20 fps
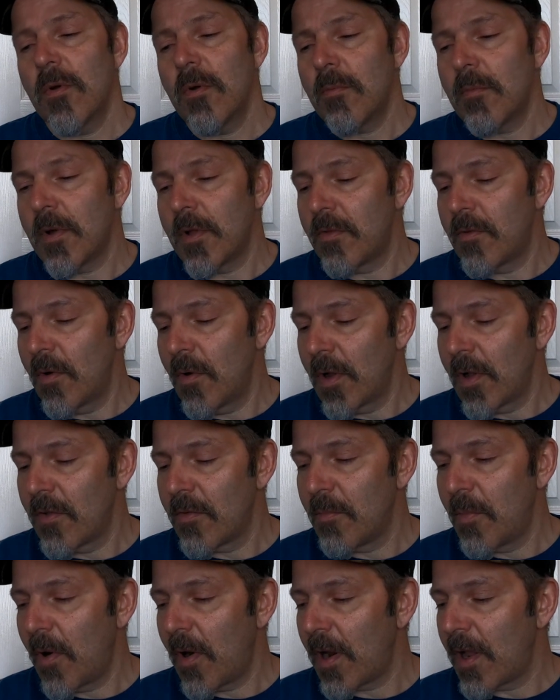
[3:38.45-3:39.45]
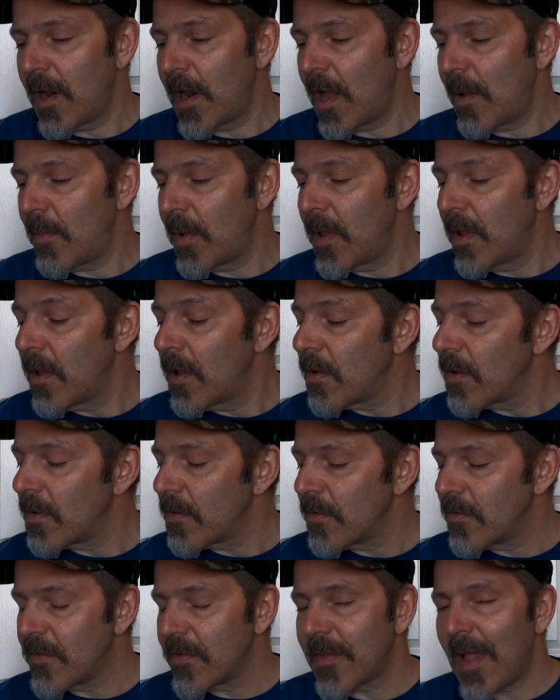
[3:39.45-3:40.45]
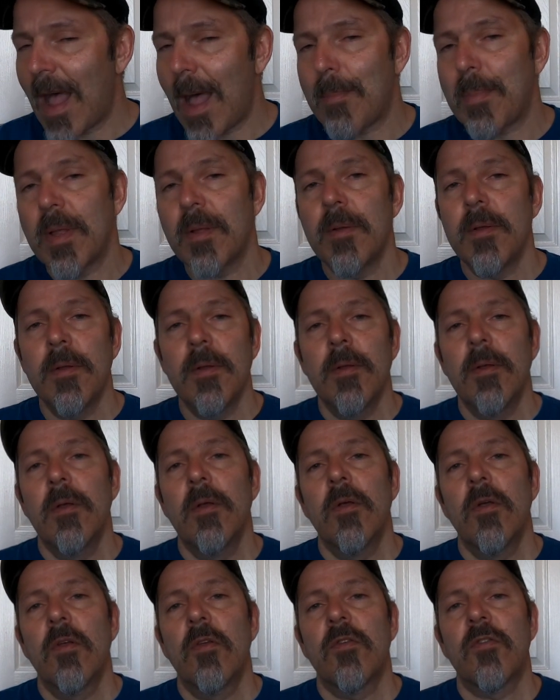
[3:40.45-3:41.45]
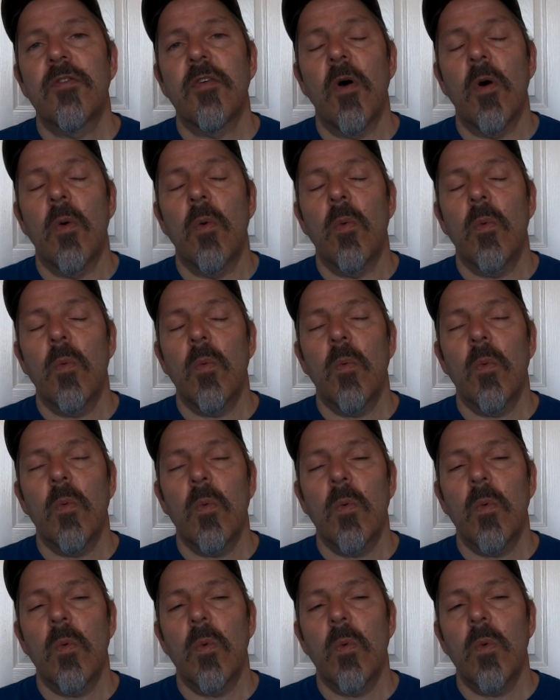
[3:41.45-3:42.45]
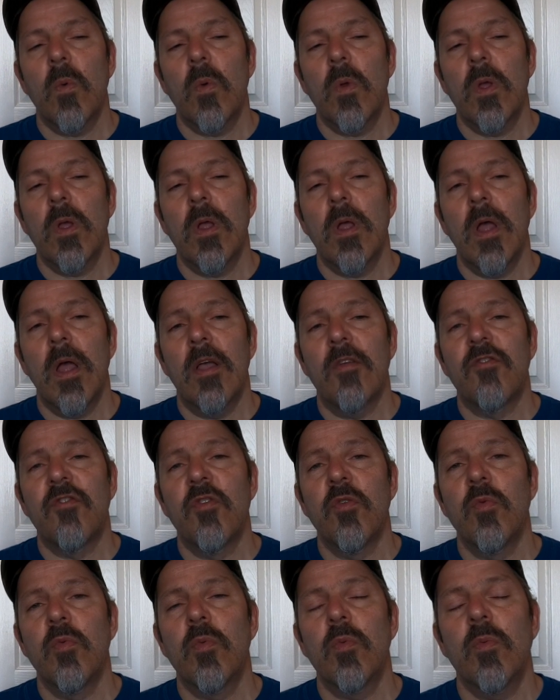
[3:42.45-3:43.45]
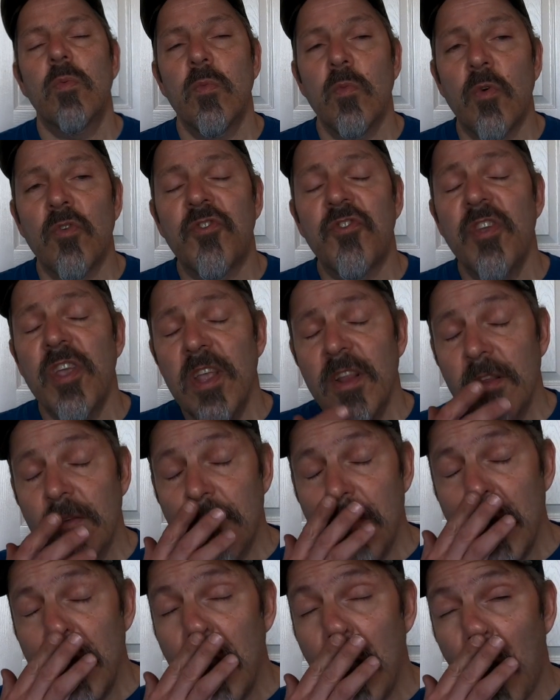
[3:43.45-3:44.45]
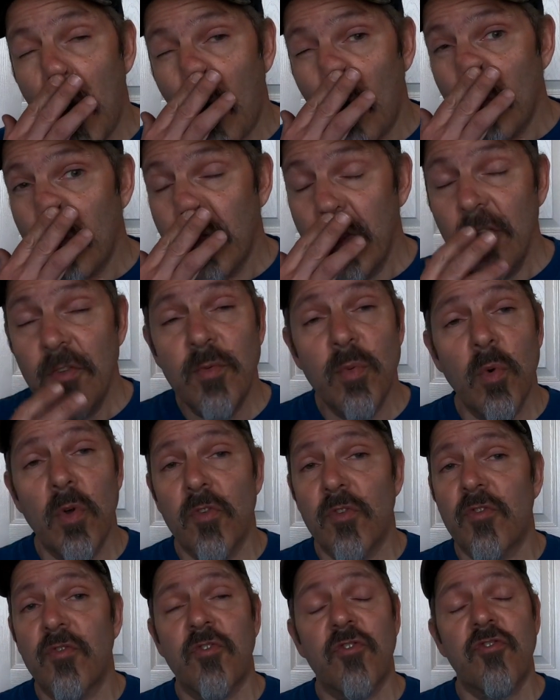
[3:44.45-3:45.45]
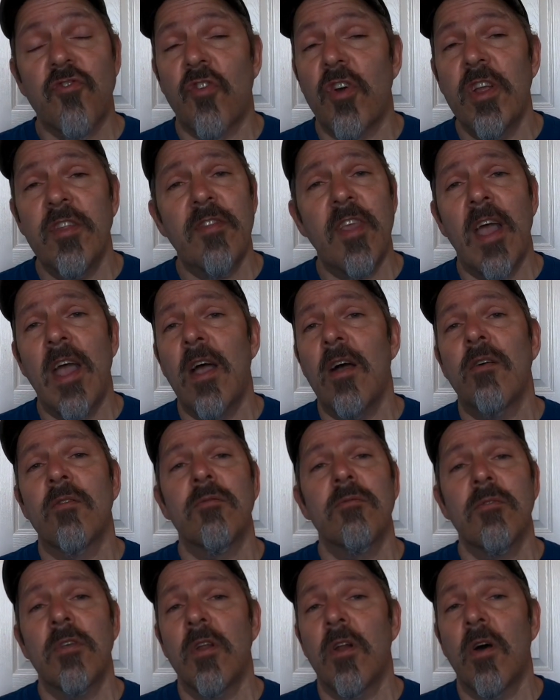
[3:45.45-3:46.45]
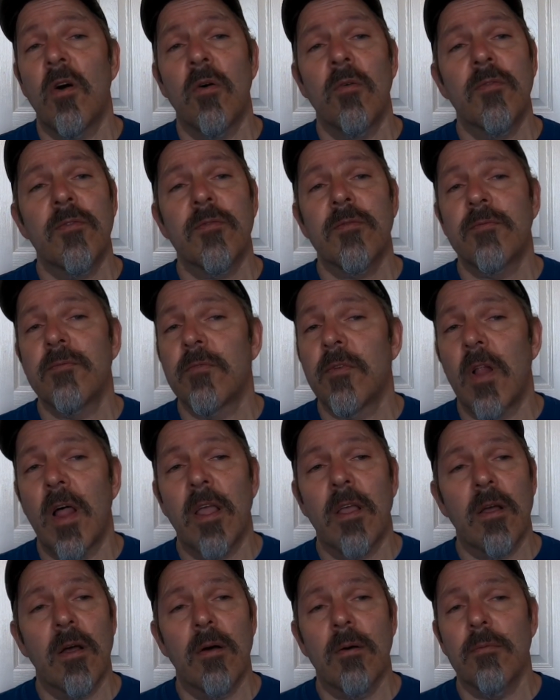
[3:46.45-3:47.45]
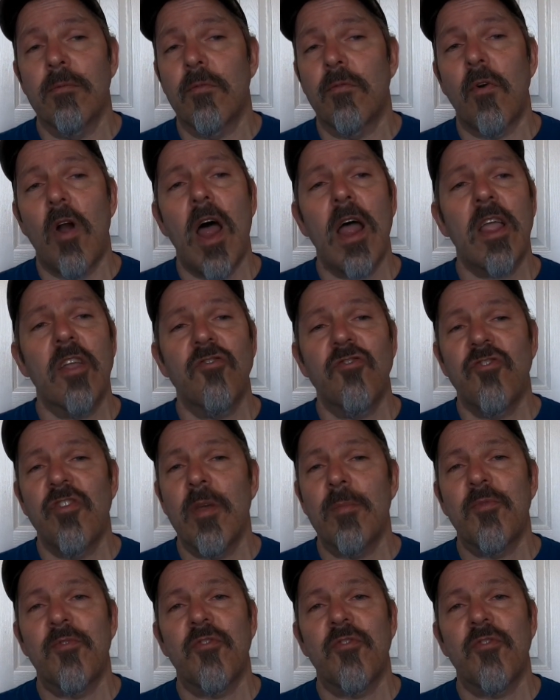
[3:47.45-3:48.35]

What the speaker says: my dog is barking at me. Stop. So as you will see in the video, this was straight down, like a rocket ship